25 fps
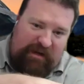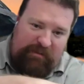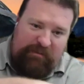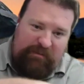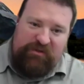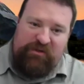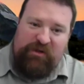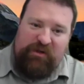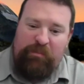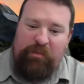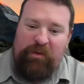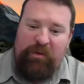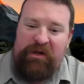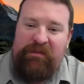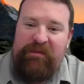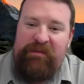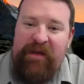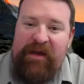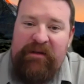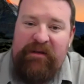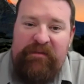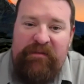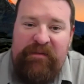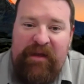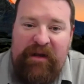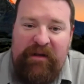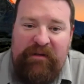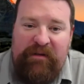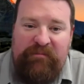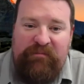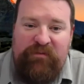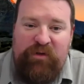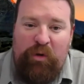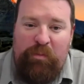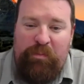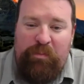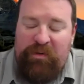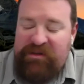to start bringing that
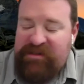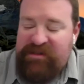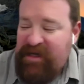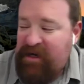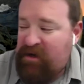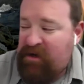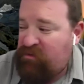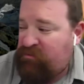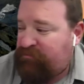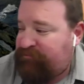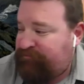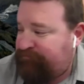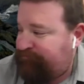notebook down.